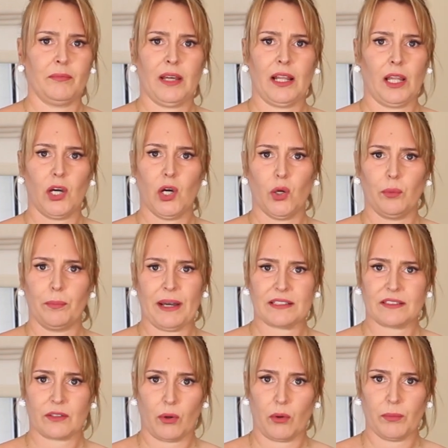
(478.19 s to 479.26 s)
Hello,
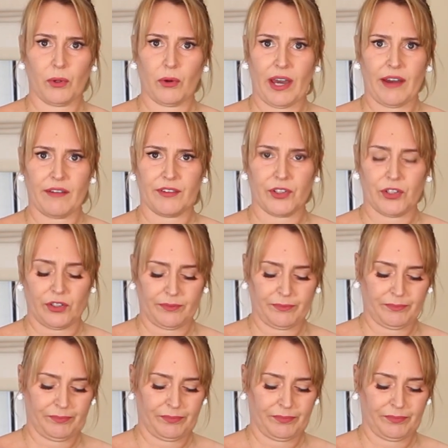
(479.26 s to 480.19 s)
best combo ever.